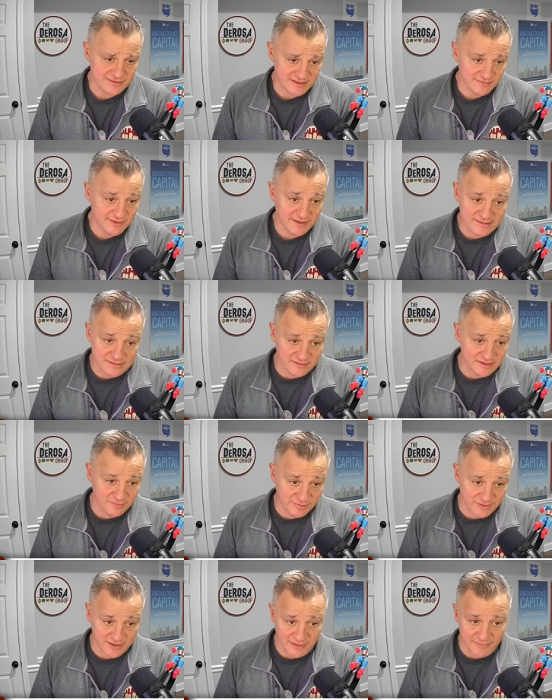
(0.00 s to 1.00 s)
somebody that's looking to
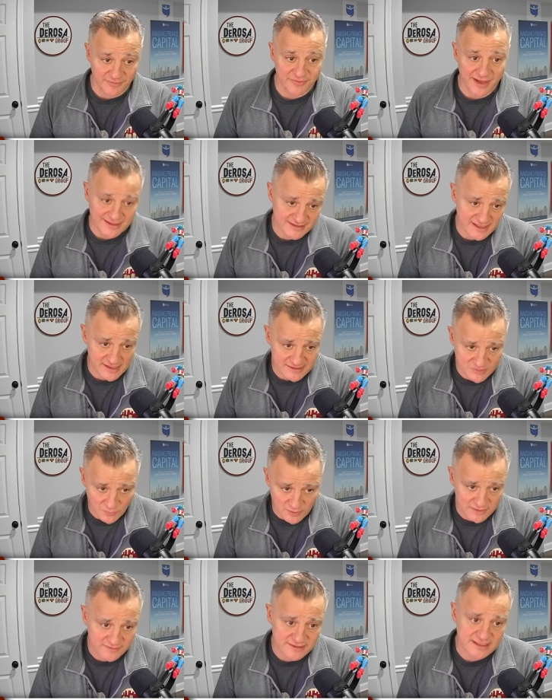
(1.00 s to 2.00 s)
put a couple thousand dollars to
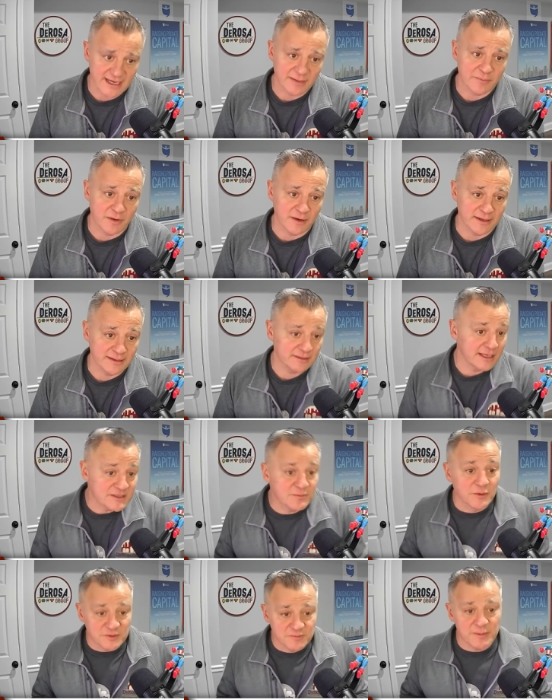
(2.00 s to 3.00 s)
work in the stock market, as
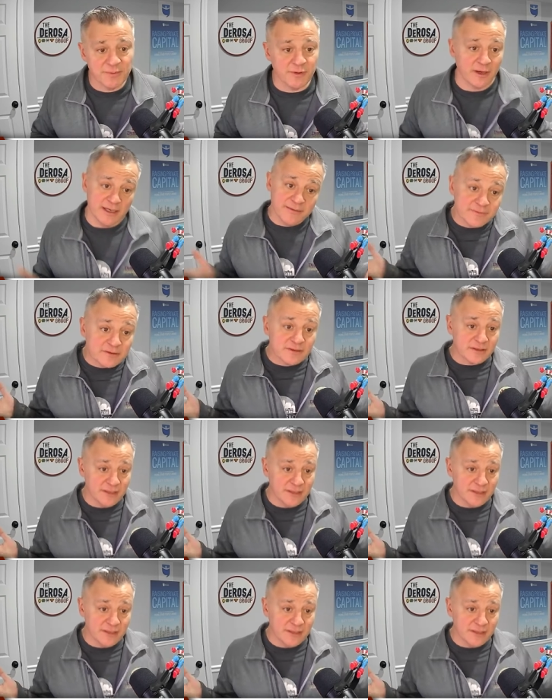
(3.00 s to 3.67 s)
most people are, even,